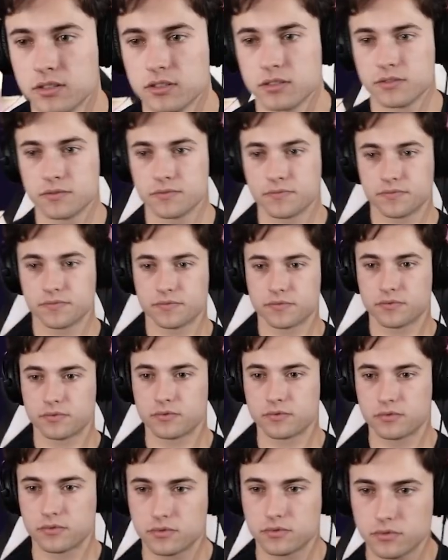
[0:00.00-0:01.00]
into training
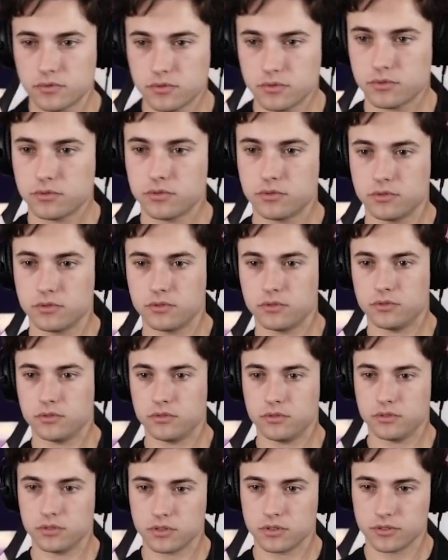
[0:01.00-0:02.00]
facilities by President
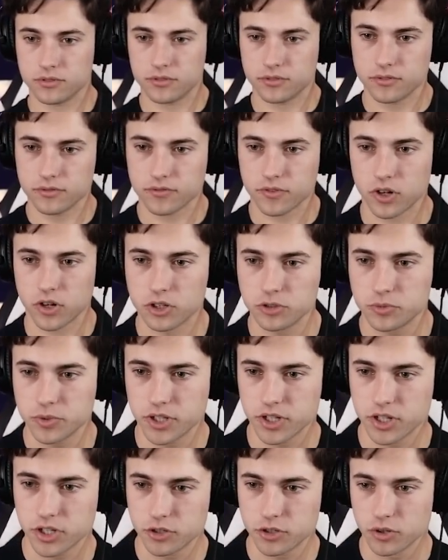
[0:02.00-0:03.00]
Clive, and we can go
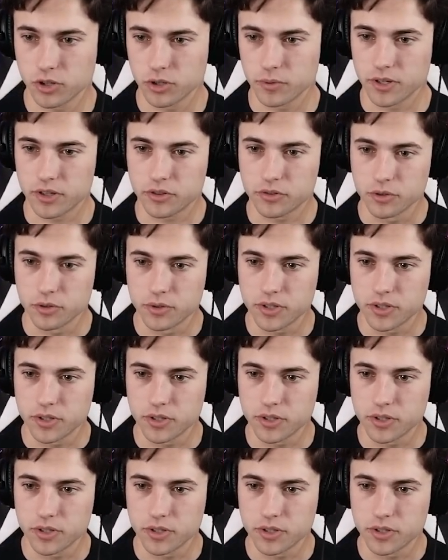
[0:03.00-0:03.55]
back there whenever we